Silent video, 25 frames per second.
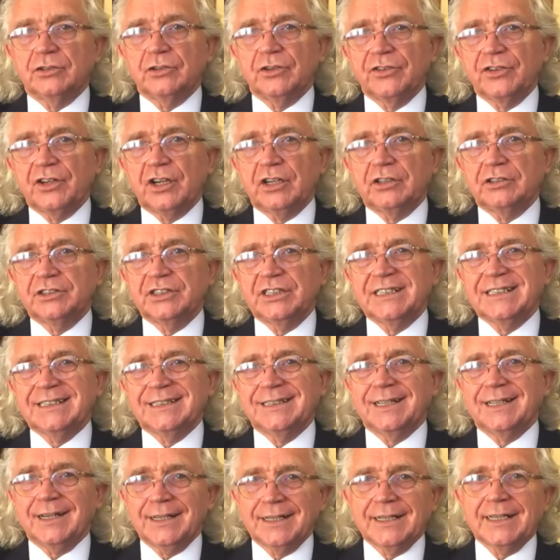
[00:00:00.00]
authorities
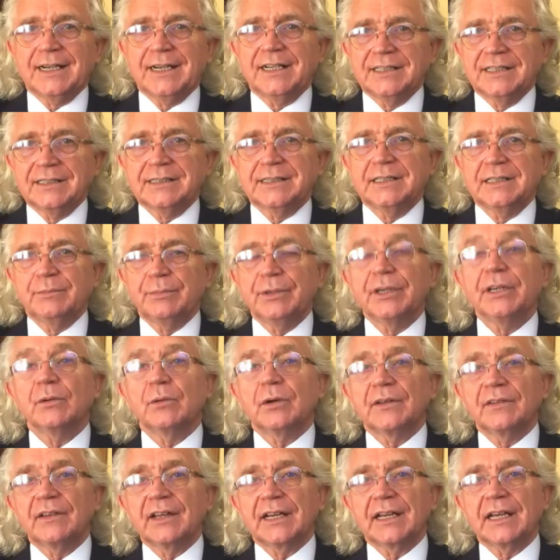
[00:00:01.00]
like ICB
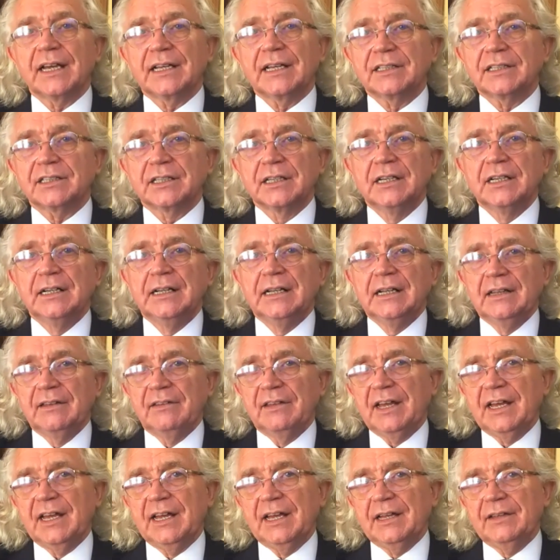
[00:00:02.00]
when they get
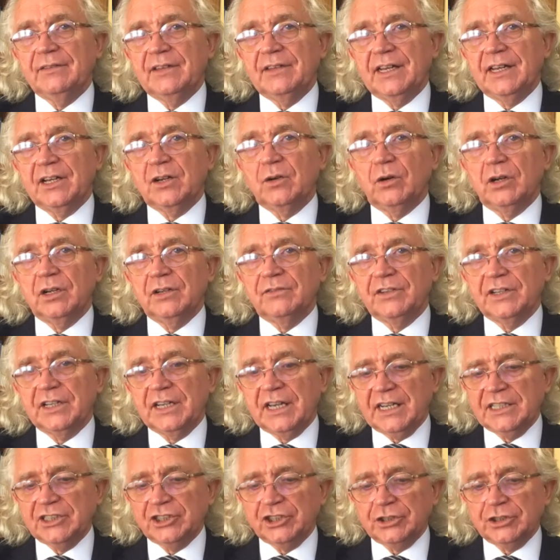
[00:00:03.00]
their
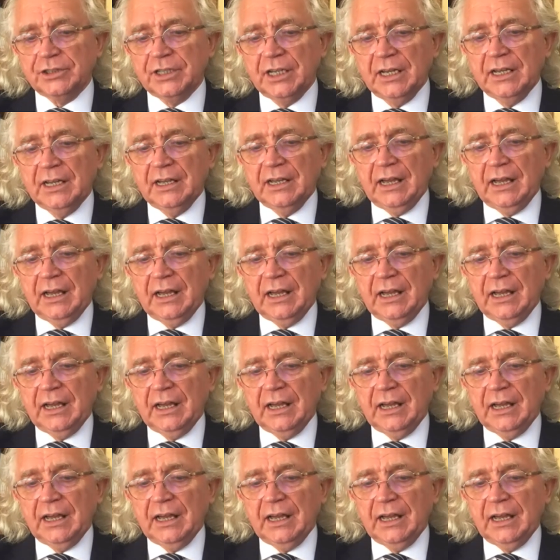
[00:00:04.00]
qualification.